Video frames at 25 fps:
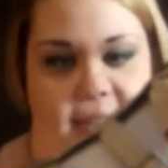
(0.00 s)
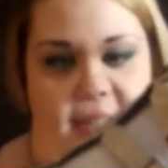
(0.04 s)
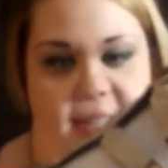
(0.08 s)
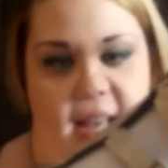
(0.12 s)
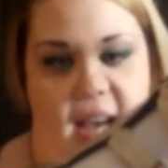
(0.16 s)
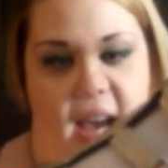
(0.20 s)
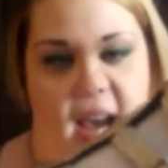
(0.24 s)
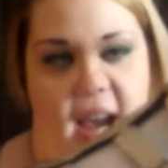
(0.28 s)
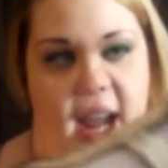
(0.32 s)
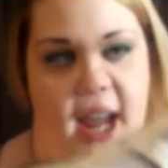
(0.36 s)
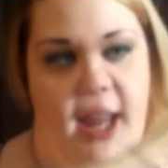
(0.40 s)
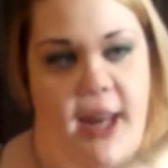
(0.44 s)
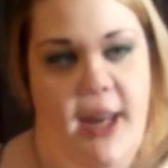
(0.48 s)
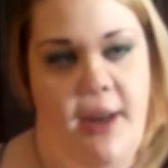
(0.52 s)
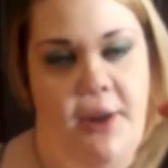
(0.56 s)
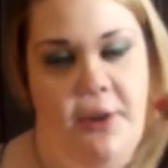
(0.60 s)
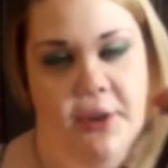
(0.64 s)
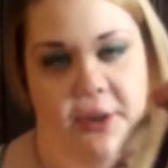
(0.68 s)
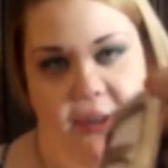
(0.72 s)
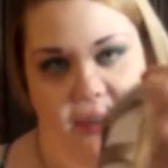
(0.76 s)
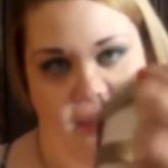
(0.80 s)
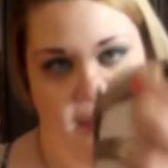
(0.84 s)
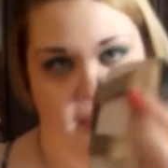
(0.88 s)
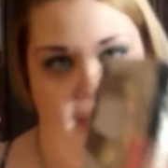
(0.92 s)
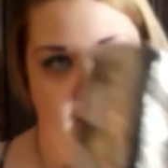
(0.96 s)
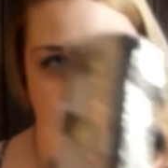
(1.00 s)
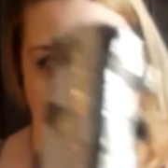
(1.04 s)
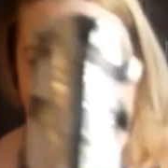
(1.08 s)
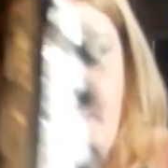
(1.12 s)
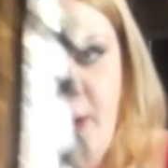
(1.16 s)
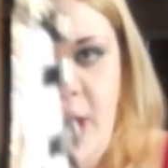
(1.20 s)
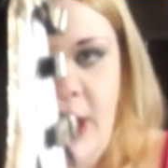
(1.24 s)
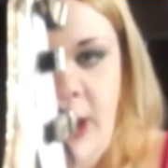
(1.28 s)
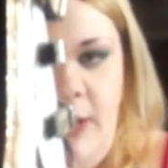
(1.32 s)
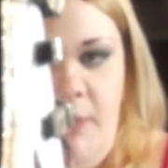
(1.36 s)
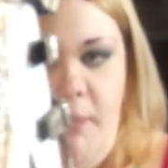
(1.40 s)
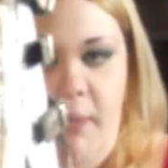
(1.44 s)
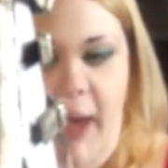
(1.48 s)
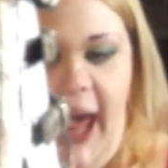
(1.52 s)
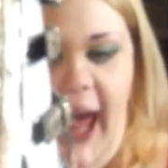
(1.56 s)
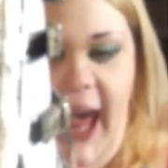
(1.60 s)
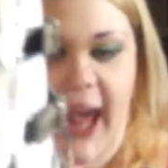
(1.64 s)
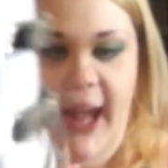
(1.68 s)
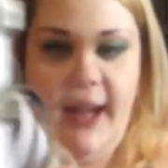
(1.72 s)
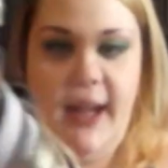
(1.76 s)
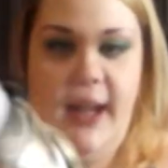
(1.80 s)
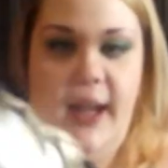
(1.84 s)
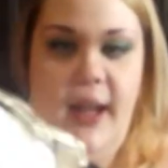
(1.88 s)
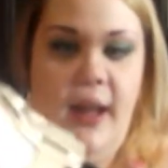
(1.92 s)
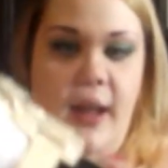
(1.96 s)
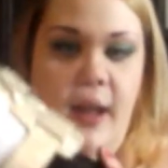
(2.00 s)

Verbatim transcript: side and a zip on the back,